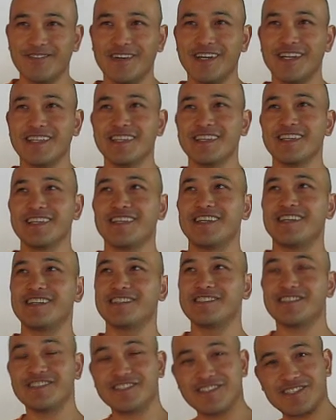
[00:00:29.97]
but
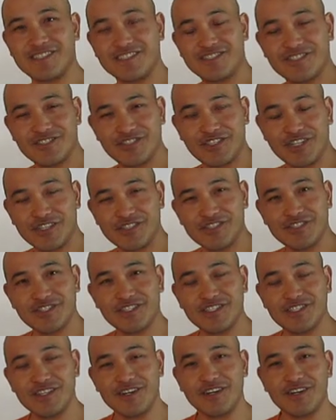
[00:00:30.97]
here's a
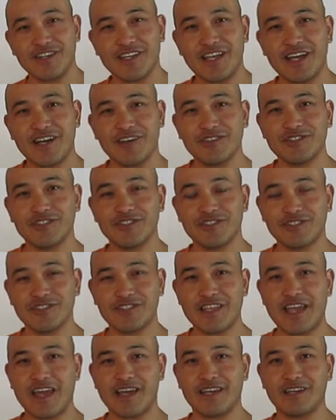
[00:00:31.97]
suggestion on how to
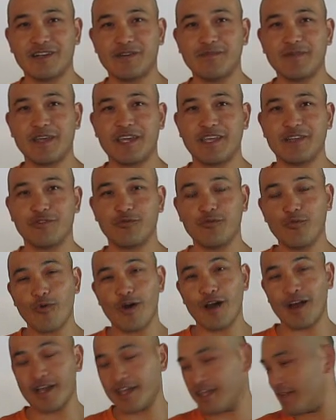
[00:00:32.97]
stack them and
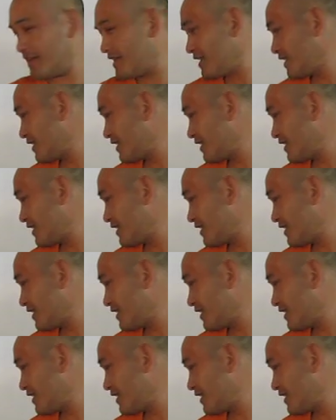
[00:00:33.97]
why.